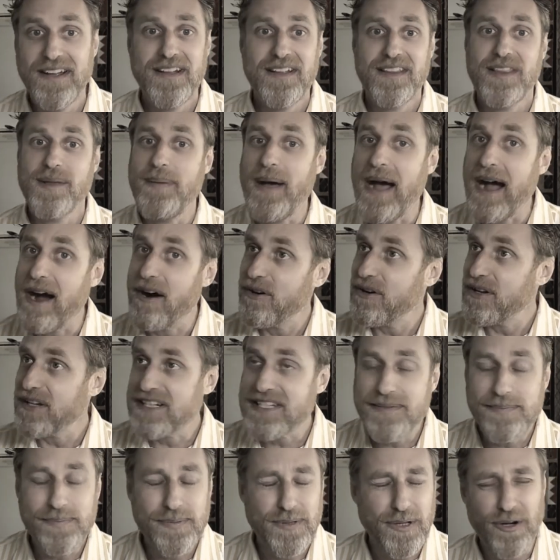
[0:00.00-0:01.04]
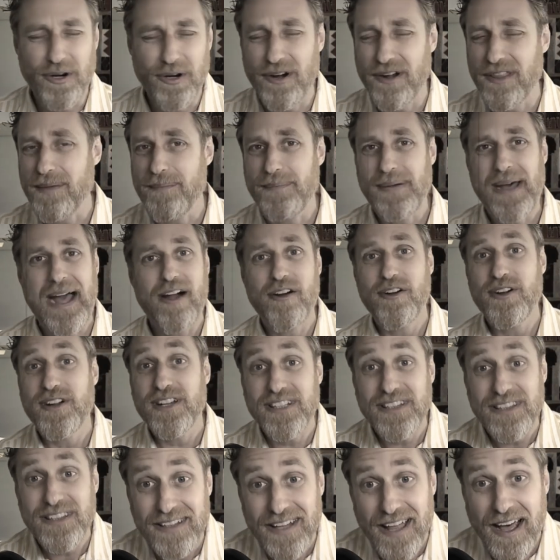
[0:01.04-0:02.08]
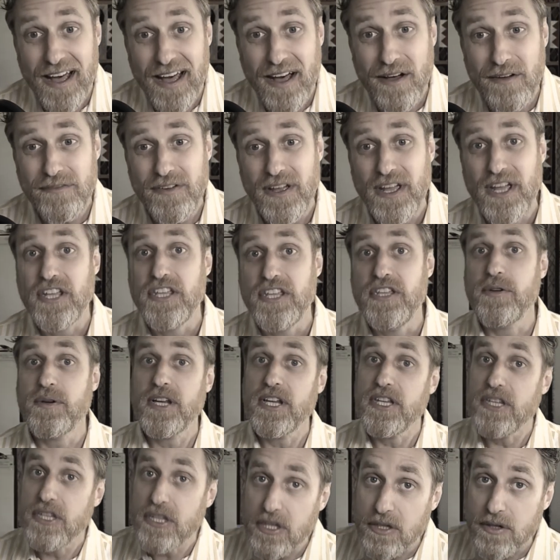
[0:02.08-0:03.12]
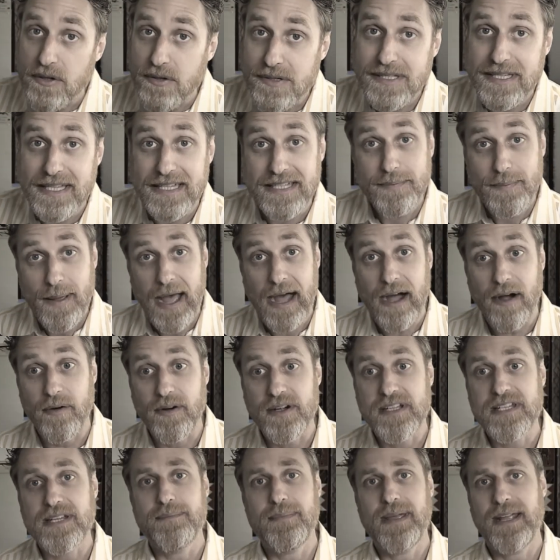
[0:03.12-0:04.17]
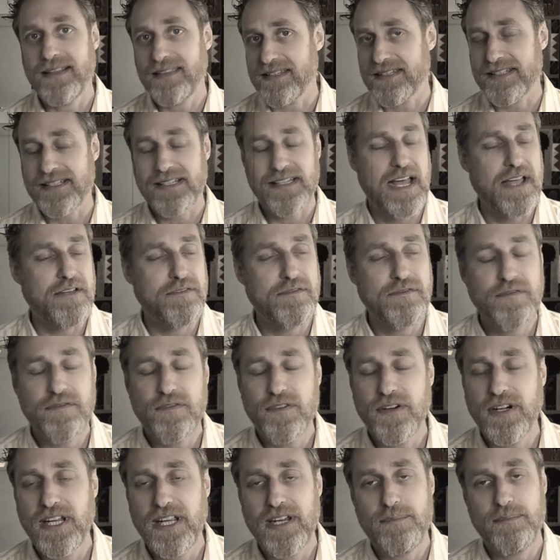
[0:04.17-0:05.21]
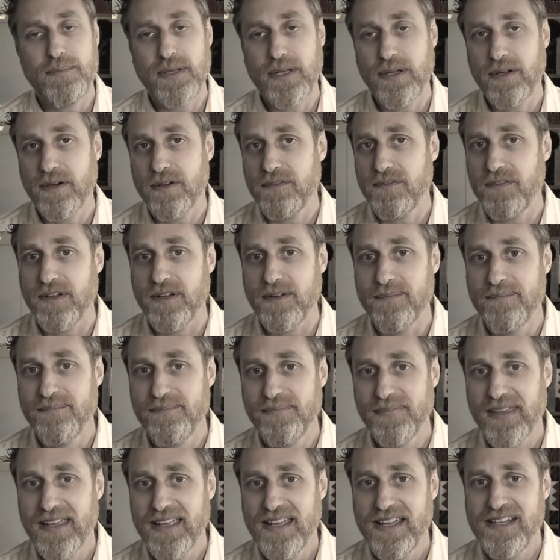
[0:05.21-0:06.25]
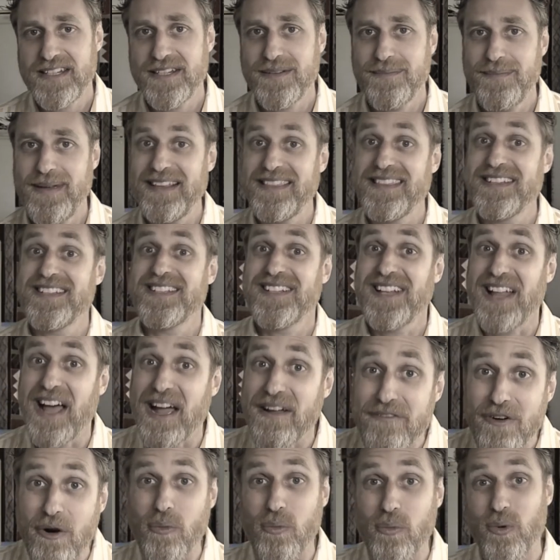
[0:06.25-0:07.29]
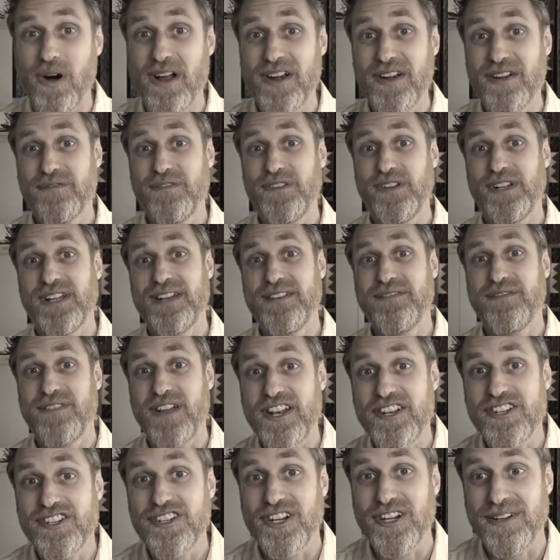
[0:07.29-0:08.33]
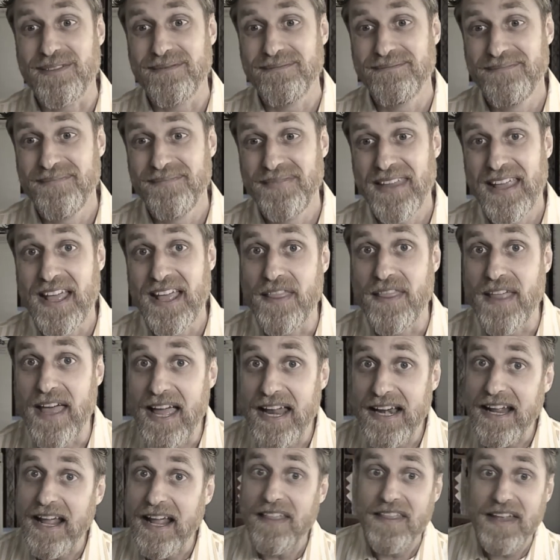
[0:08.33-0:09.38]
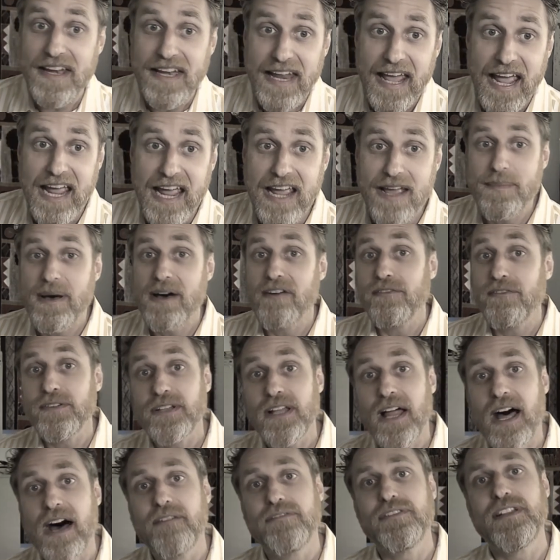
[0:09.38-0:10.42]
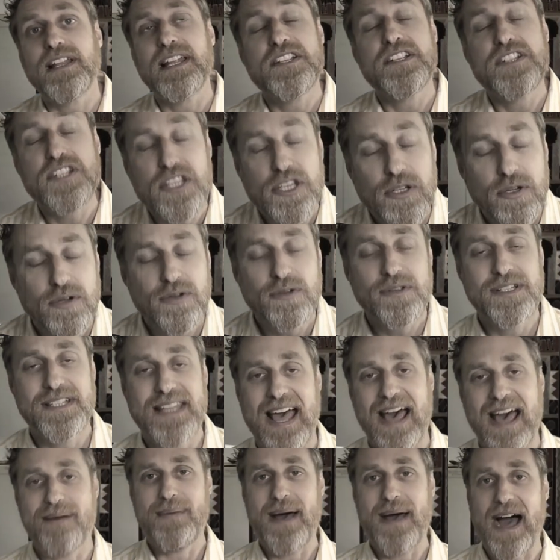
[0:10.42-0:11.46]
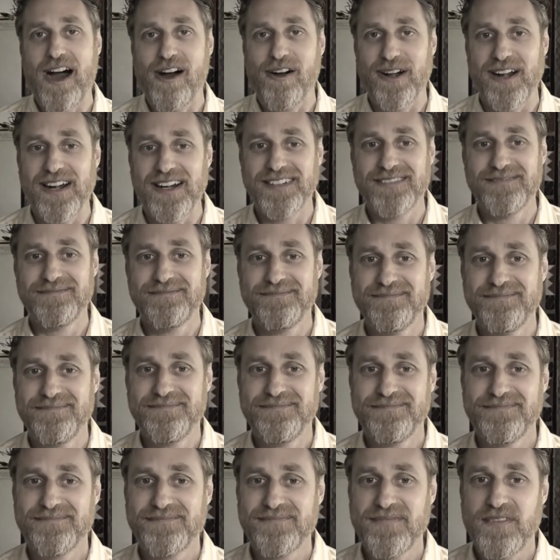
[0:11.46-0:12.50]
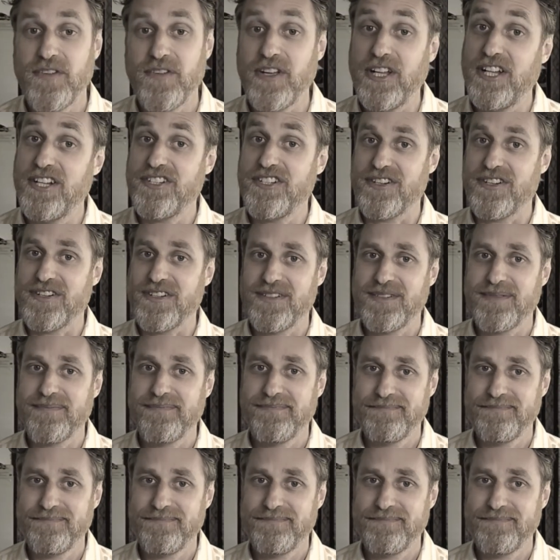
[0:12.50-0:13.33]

the power to explore, the power to love. You can use this power to make this life free and beautiful, to make this life a wonderful adventure. Then, in the name of love, let us use that power Villagers,